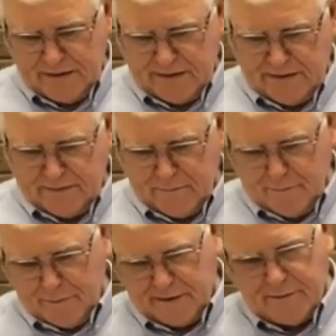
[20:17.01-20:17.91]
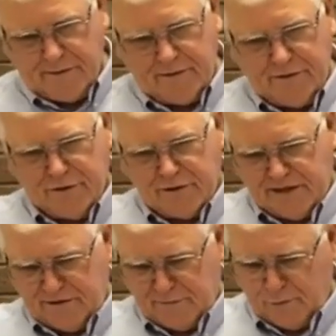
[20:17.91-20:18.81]
Uh, but you'll
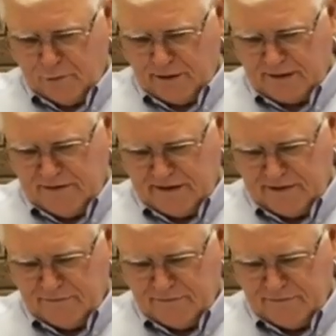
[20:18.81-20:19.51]
get the point, I think,